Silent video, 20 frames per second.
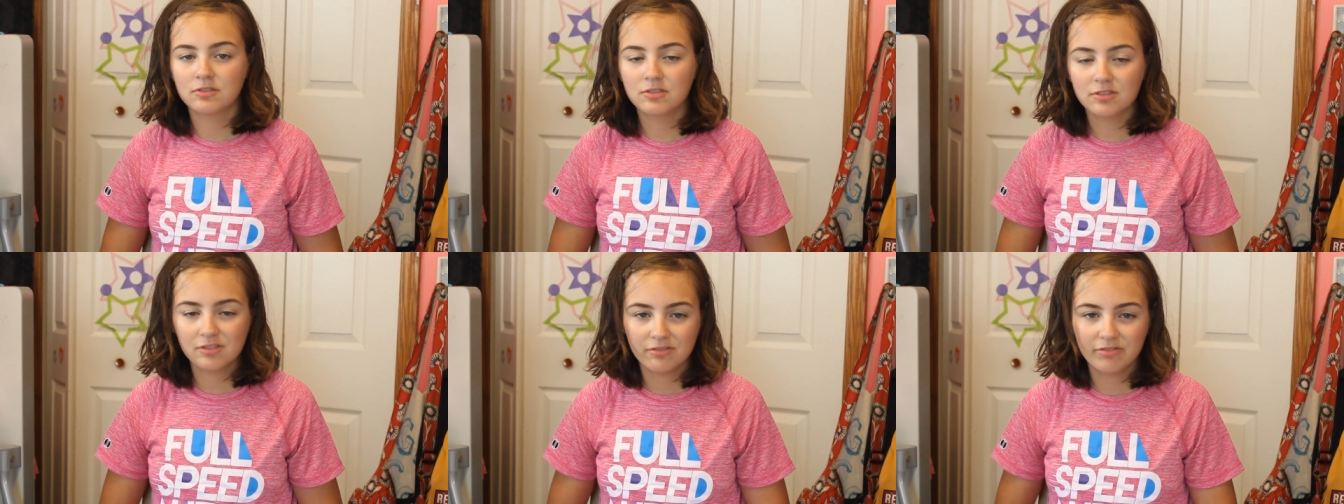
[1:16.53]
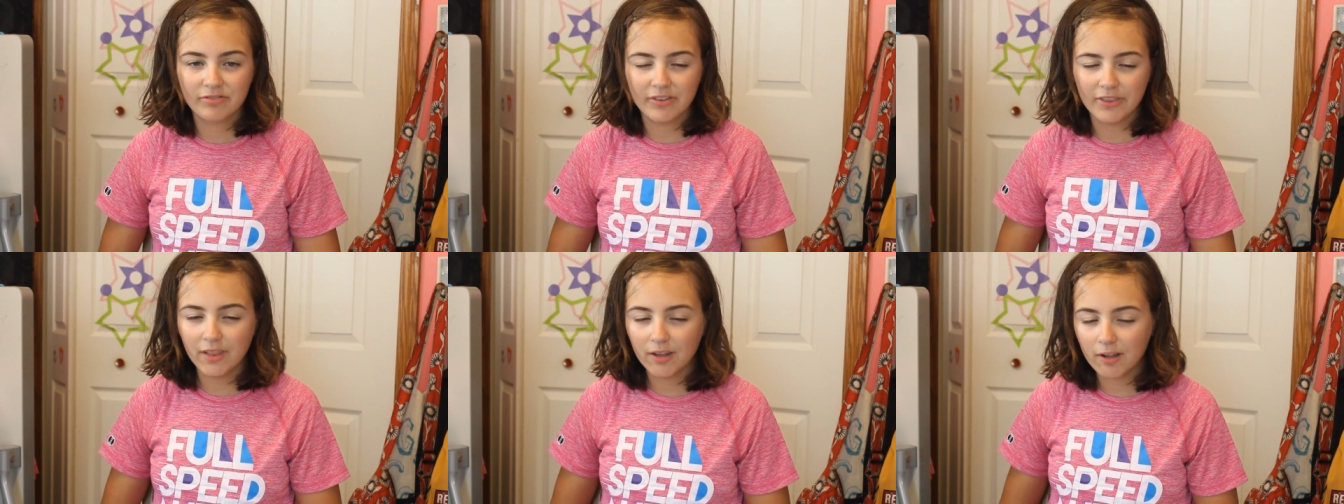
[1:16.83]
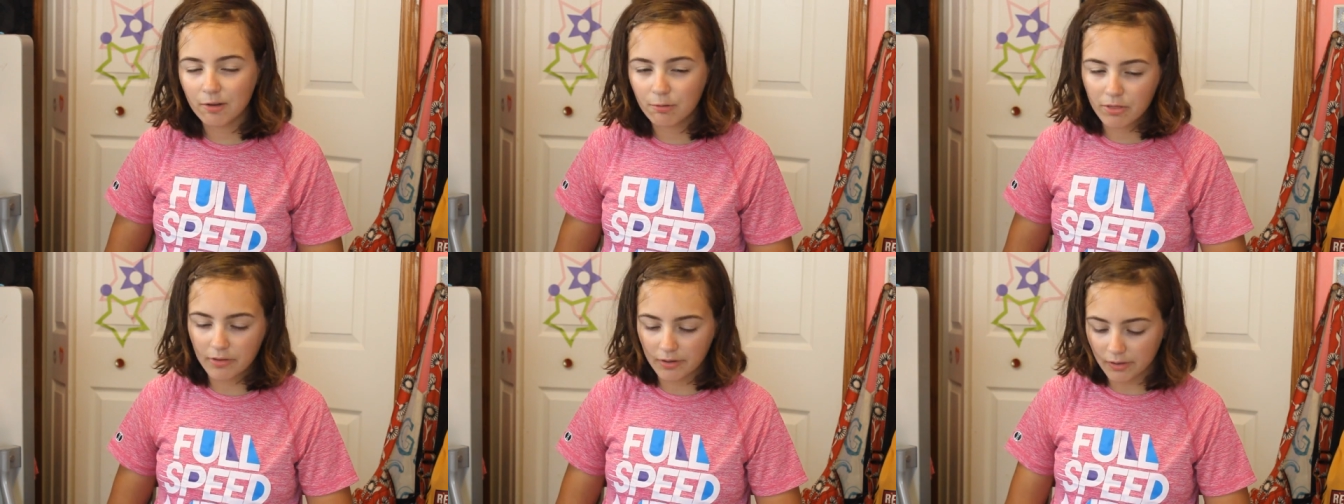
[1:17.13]
just
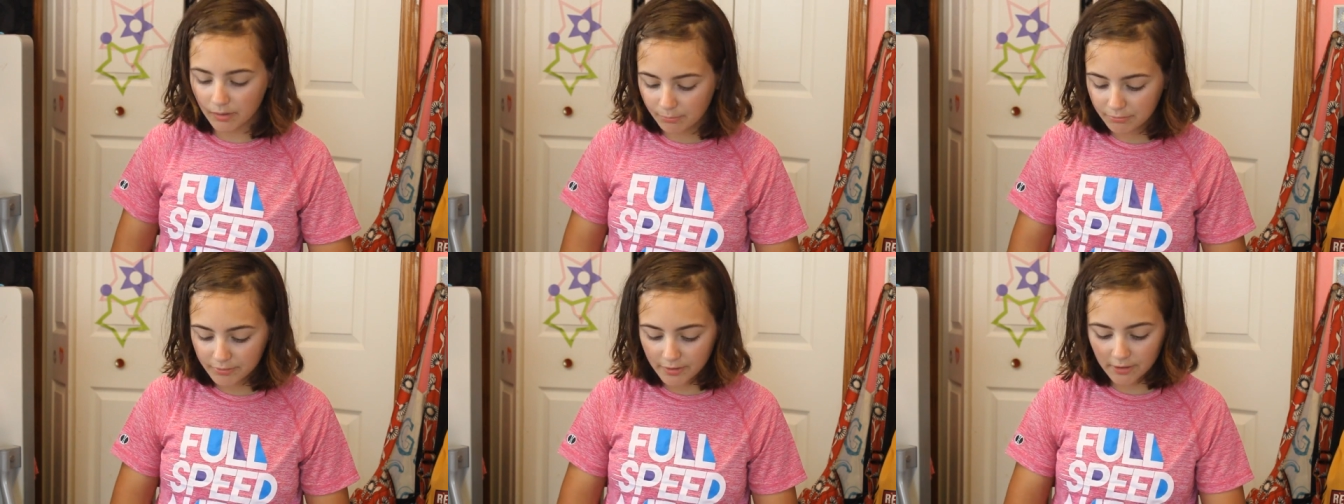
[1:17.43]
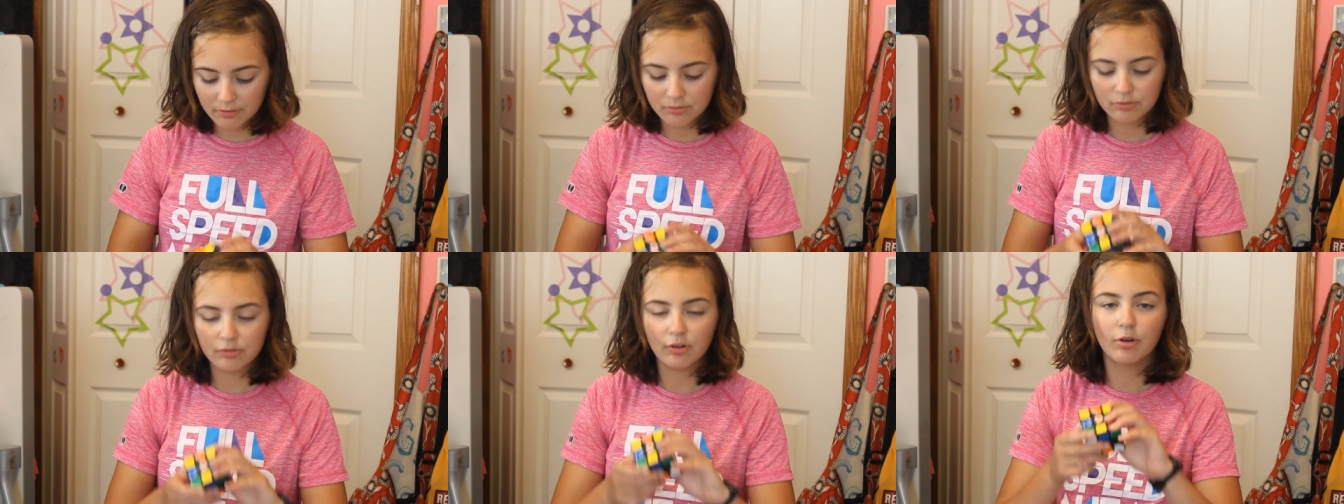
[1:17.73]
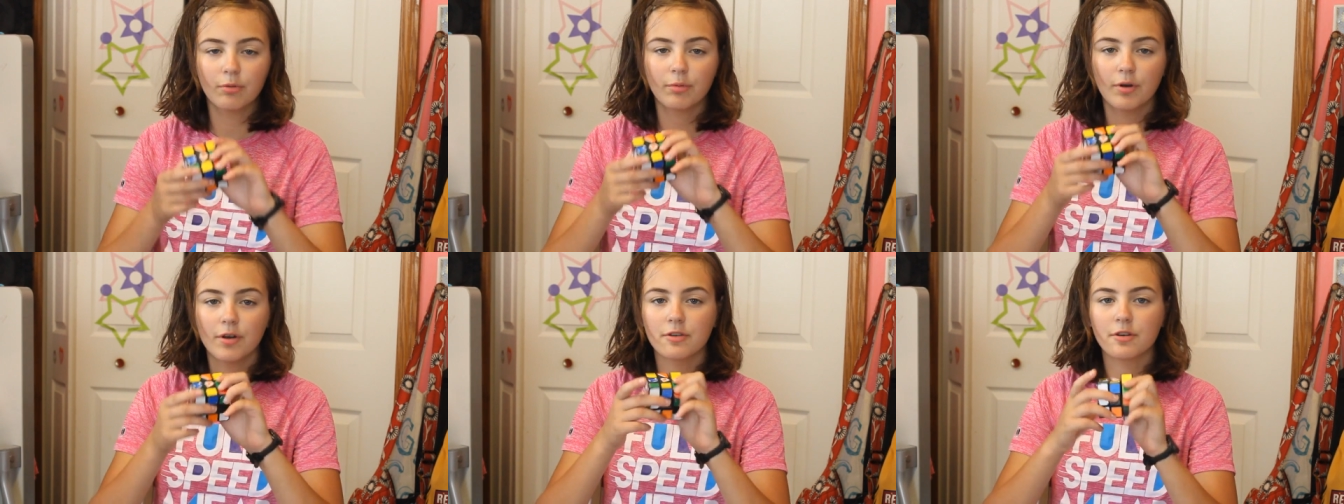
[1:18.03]
fiddling with an object,
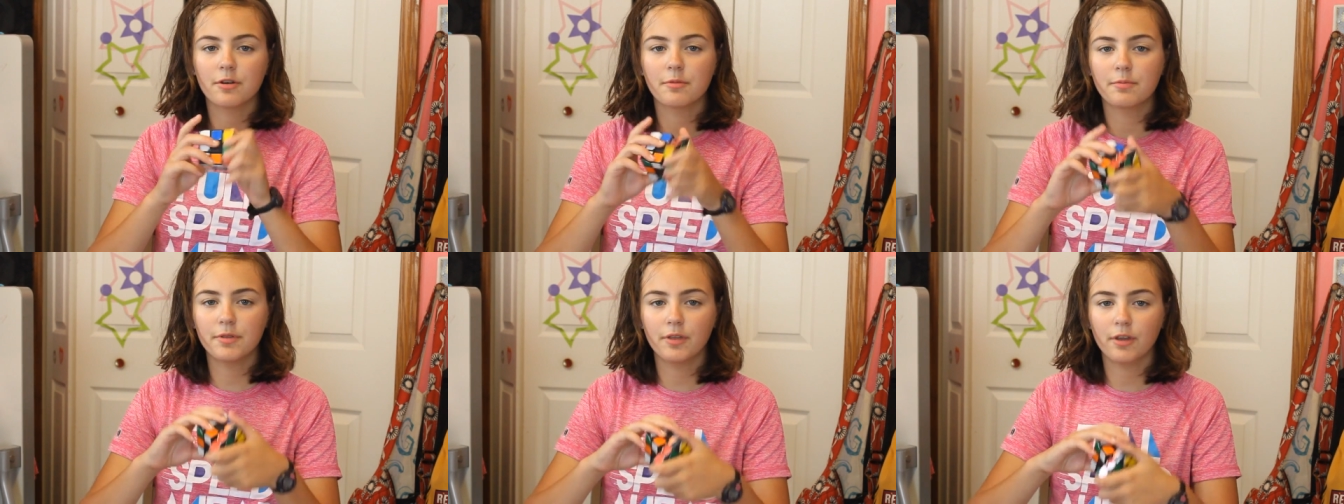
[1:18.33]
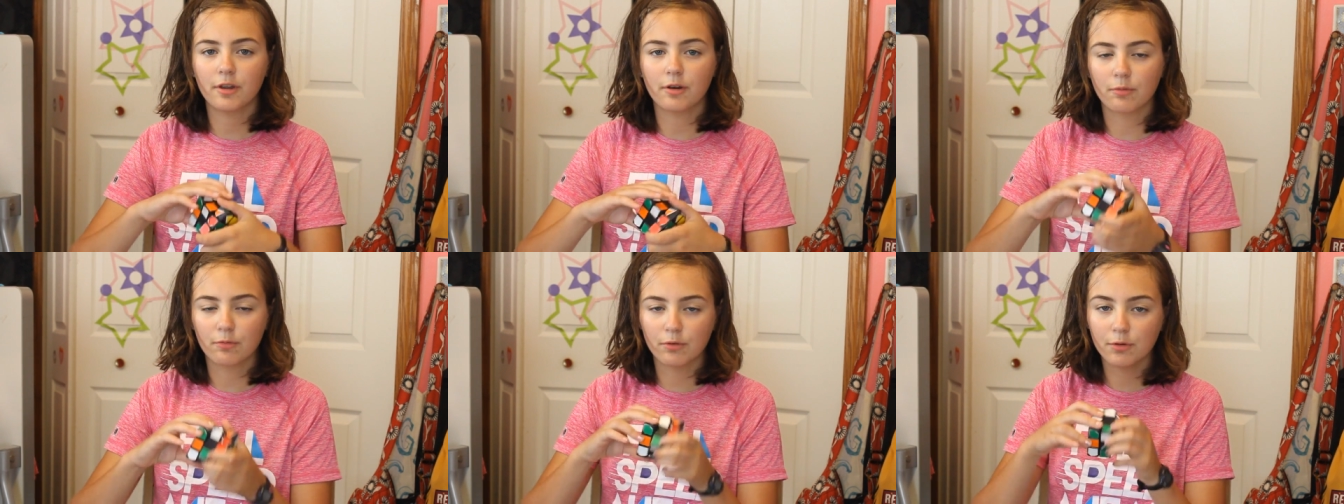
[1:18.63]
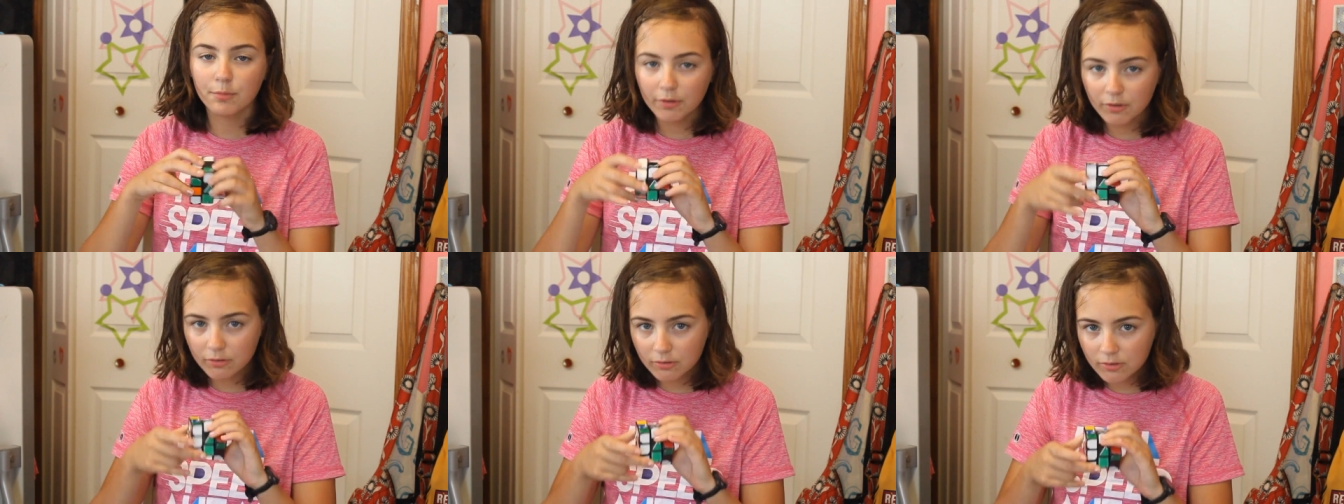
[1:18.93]
so whether it be, like, a
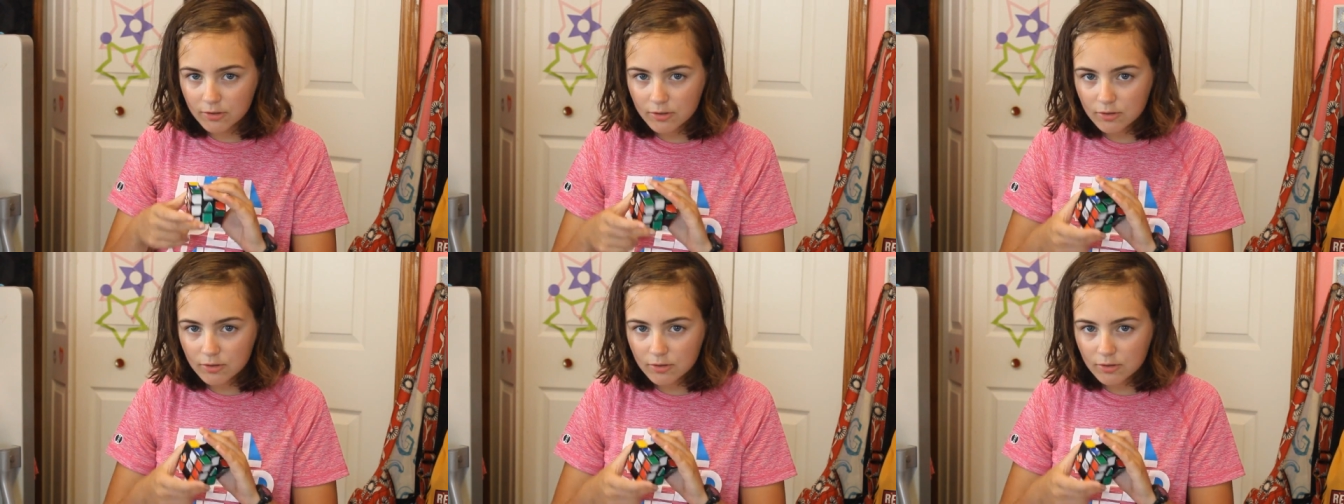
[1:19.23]
Rubik's